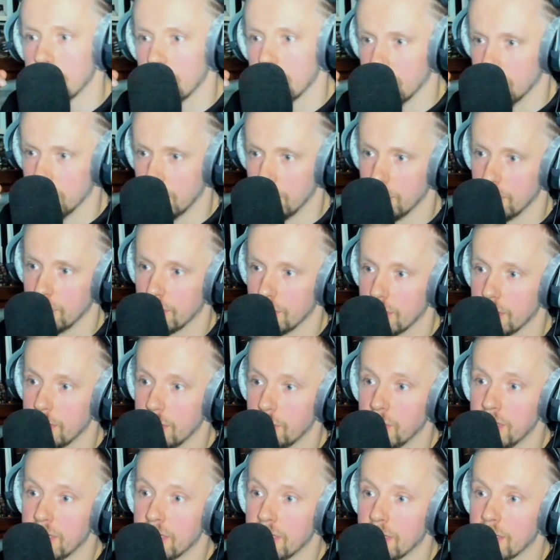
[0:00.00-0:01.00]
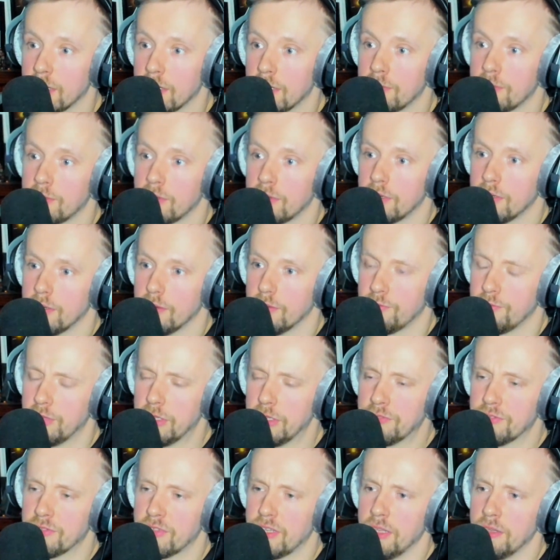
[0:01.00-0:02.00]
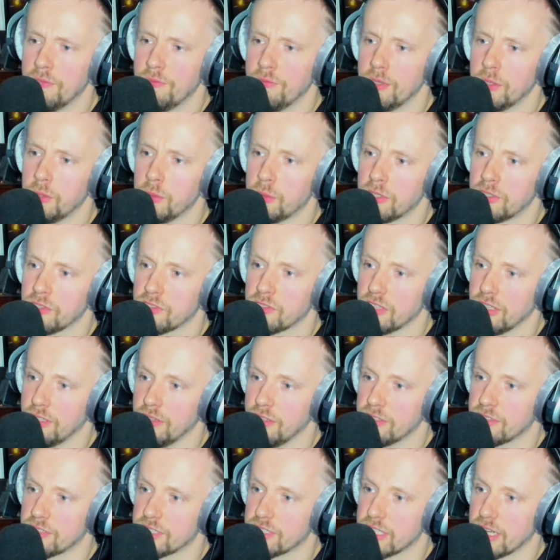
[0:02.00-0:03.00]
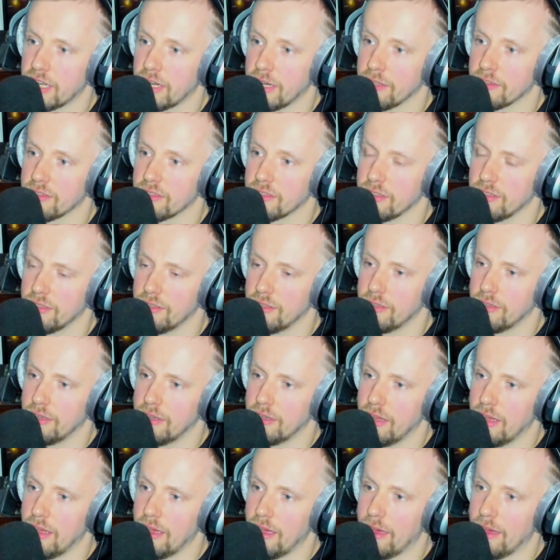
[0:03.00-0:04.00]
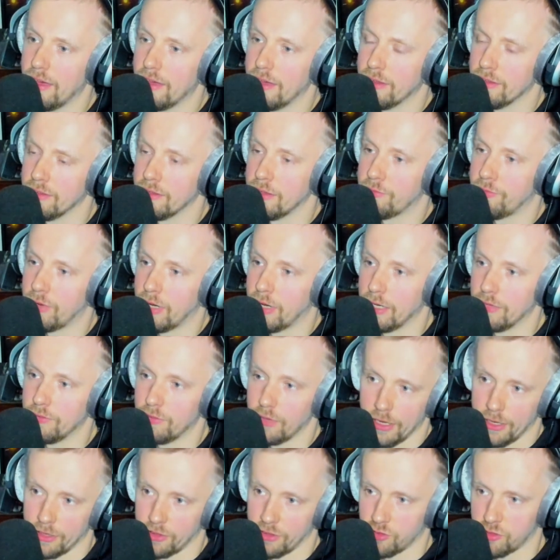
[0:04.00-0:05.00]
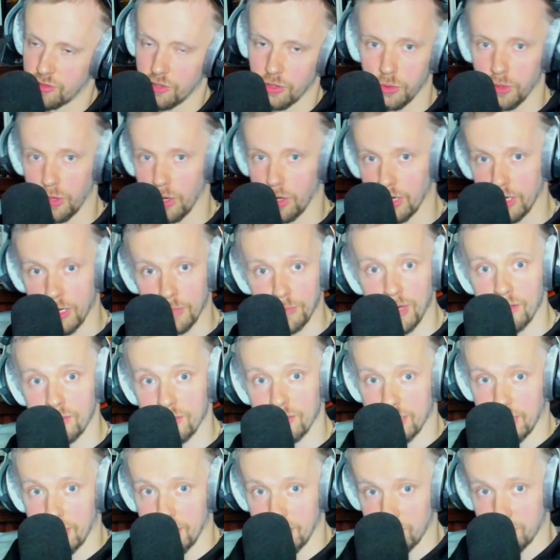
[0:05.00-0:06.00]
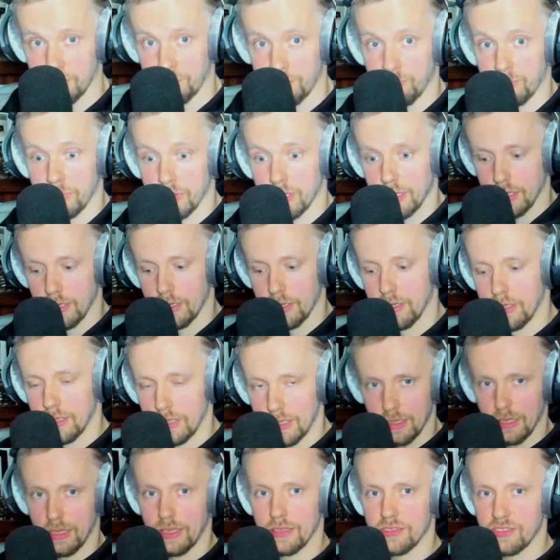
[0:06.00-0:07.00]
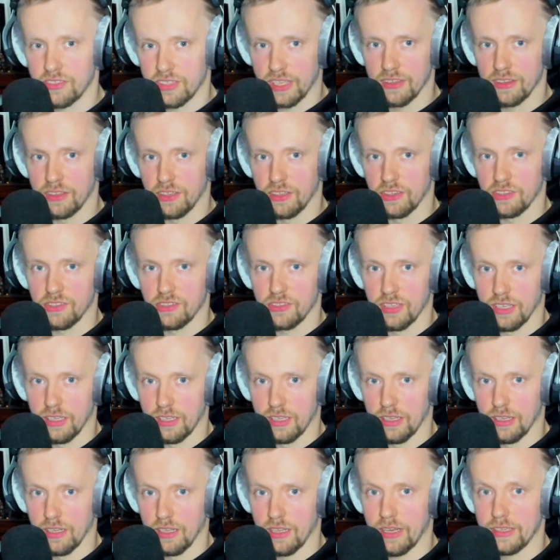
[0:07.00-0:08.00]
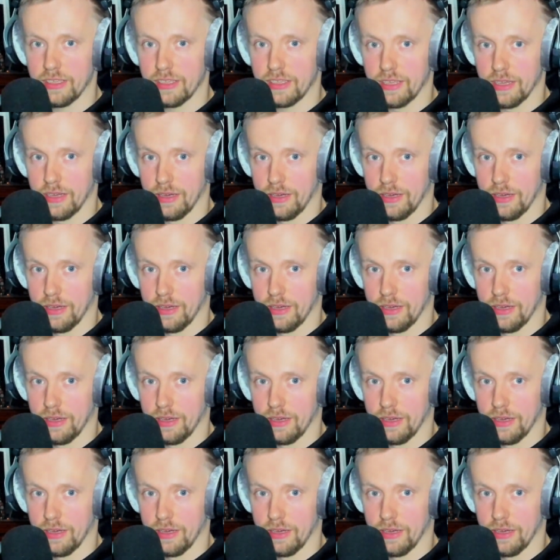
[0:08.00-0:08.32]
Okay, we have 15 viewers in this chat and 5 likes, so come on guys, let's get this like